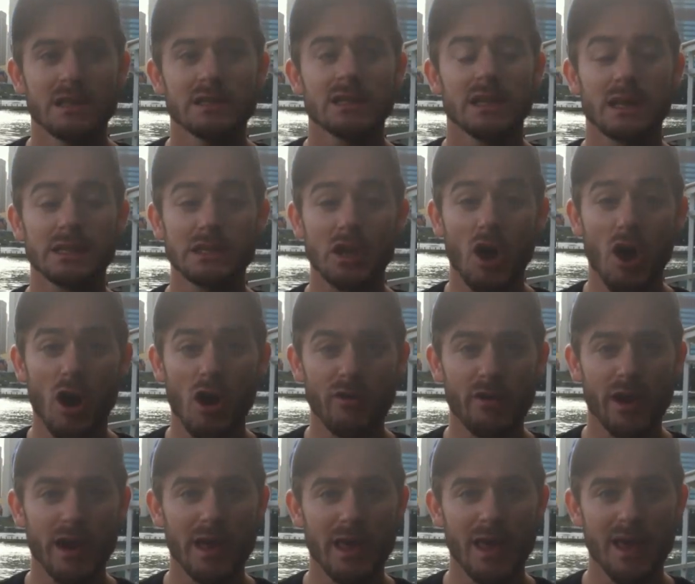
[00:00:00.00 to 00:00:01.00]
So that's
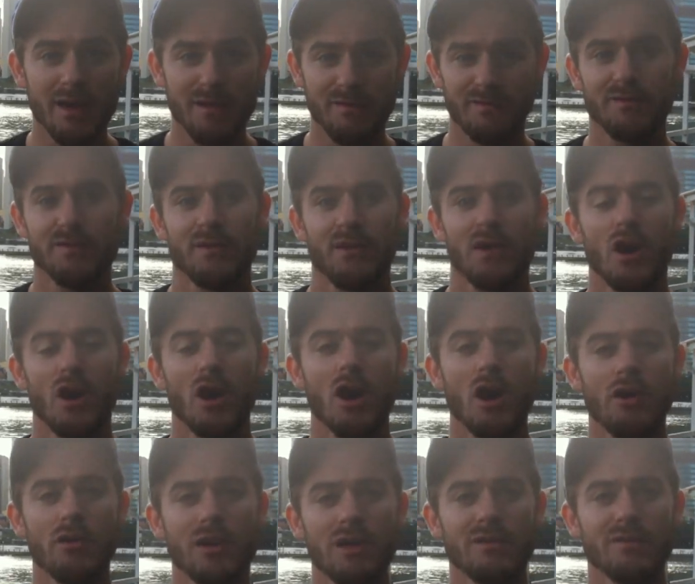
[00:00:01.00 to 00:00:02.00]
RIF,
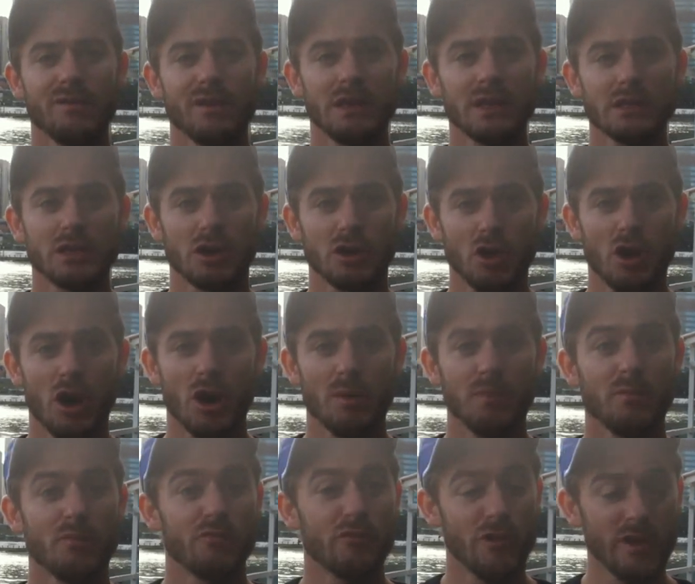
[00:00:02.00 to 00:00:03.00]

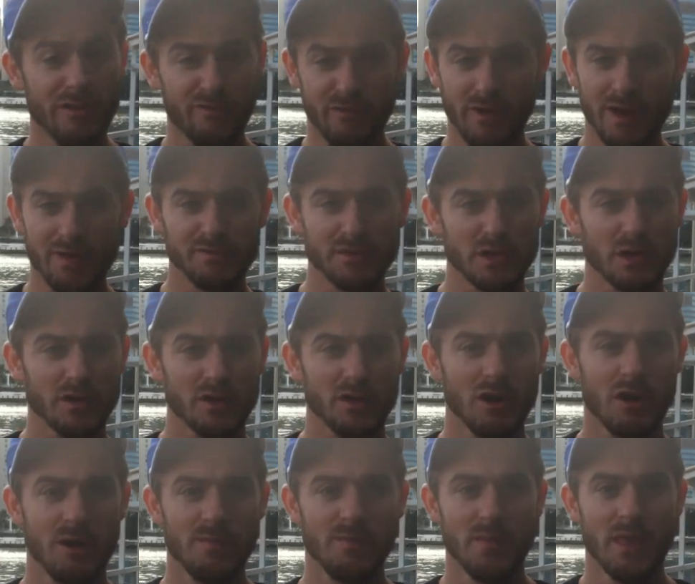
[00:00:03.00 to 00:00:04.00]
REV.com,
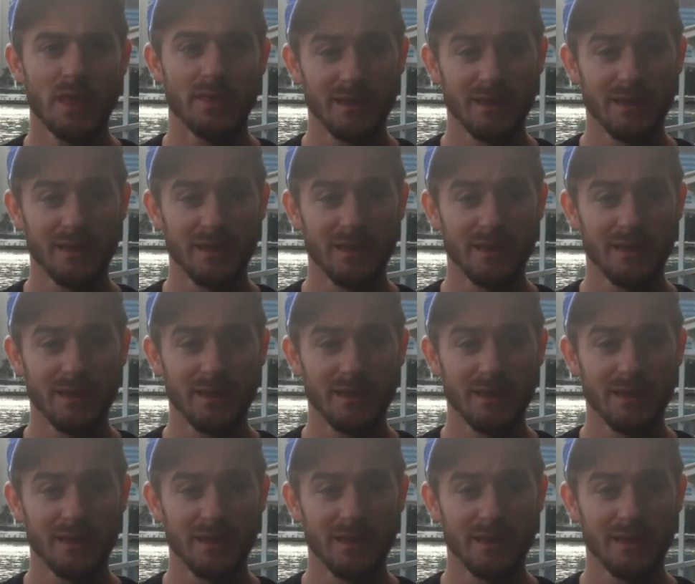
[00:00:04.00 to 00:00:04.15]
RIFREV.com.